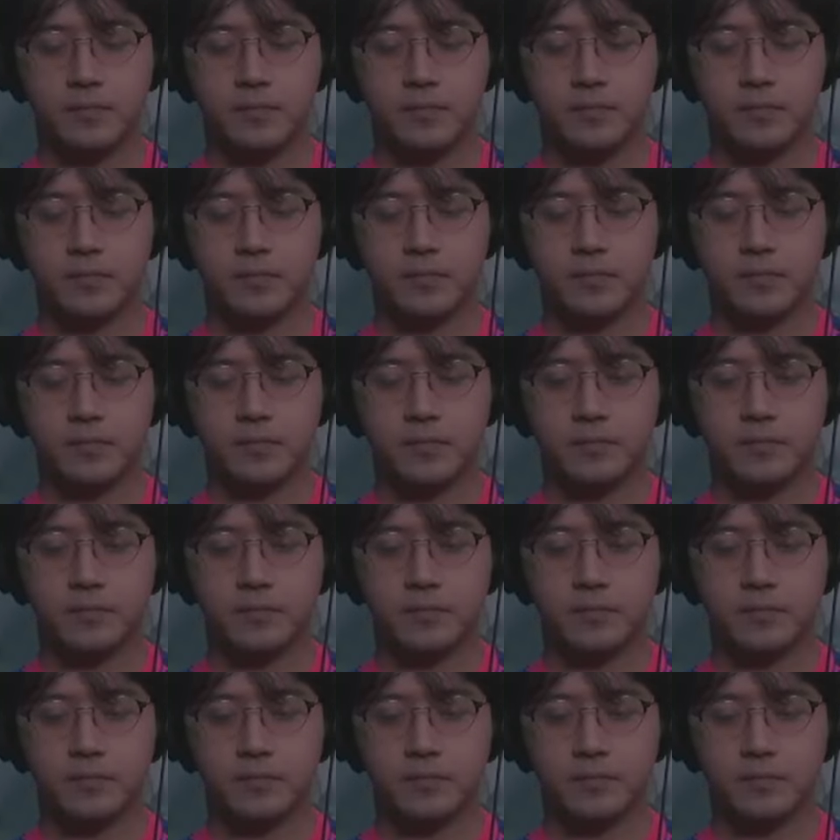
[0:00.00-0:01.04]

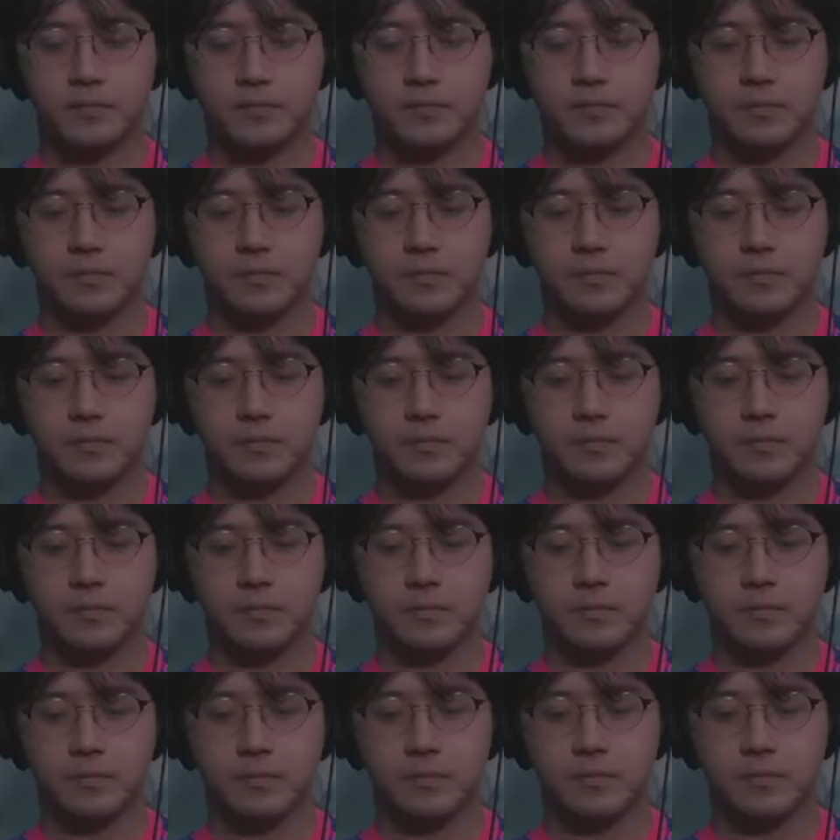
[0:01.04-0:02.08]

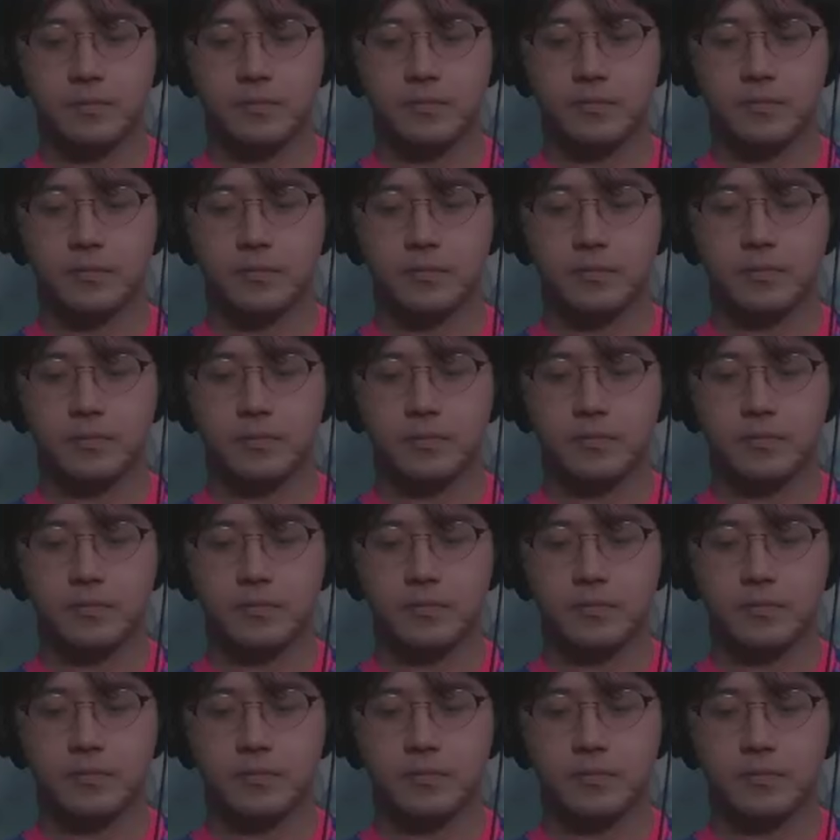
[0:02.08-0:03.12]

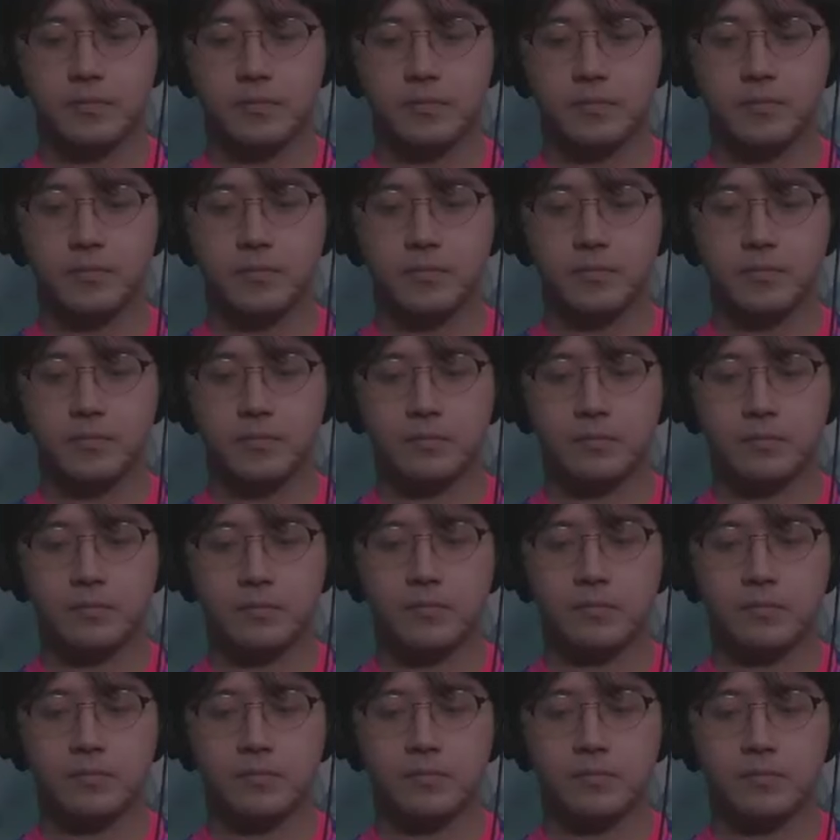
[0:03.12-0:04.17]

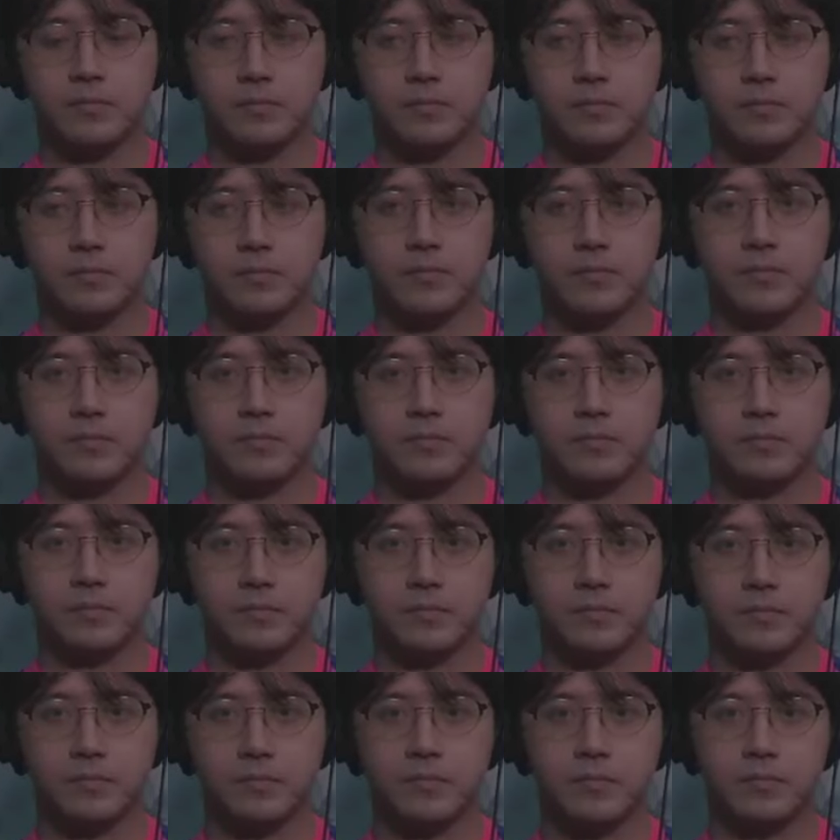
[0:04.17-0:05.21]

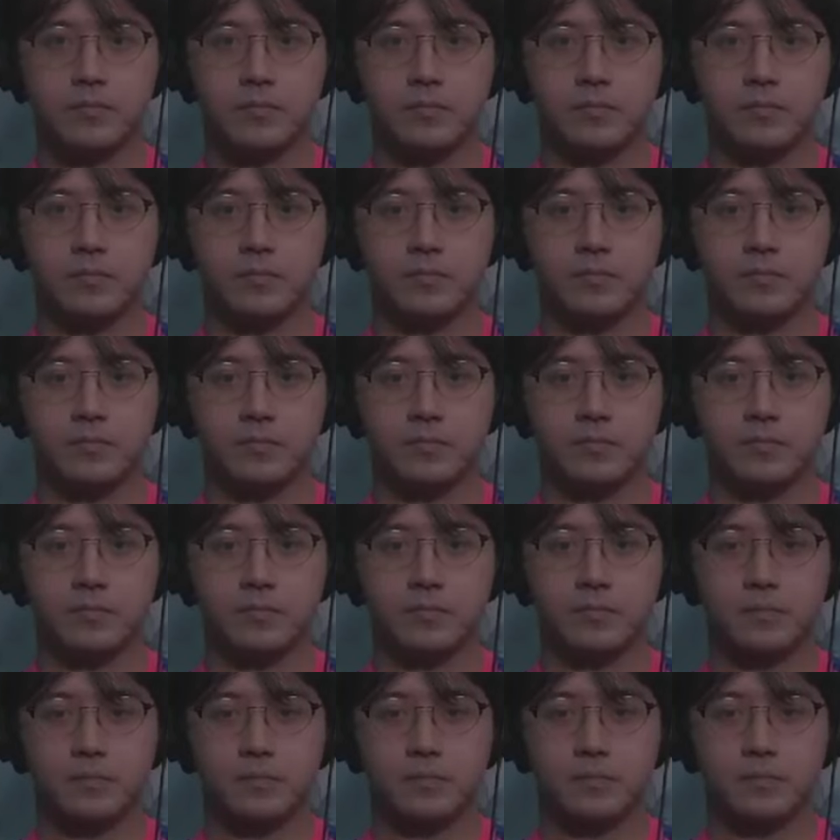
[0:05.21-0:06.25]

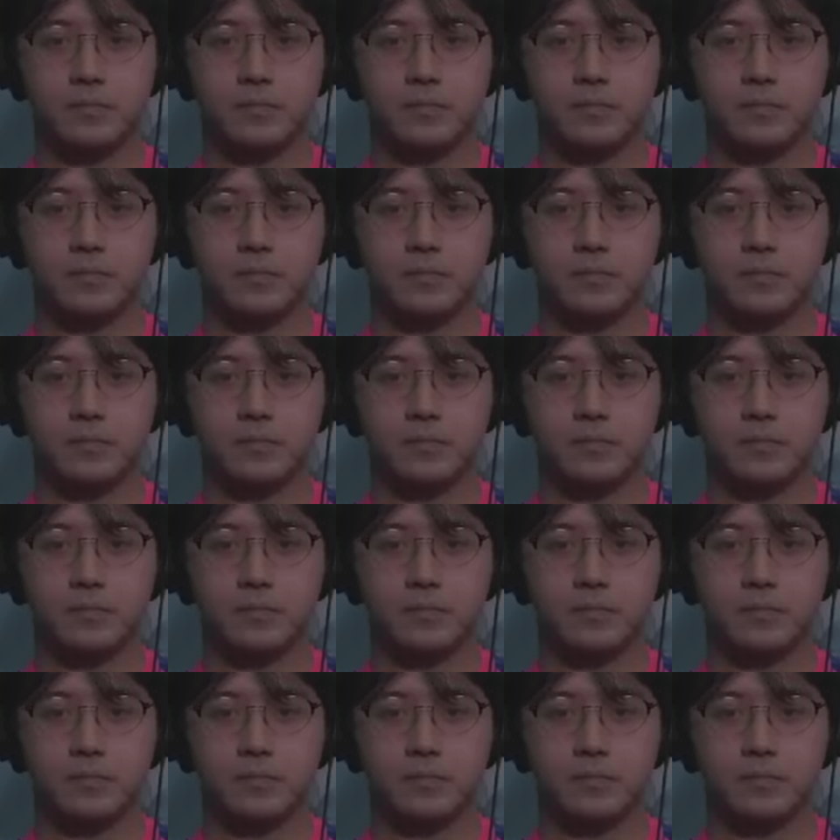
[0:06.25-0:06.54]
(silent)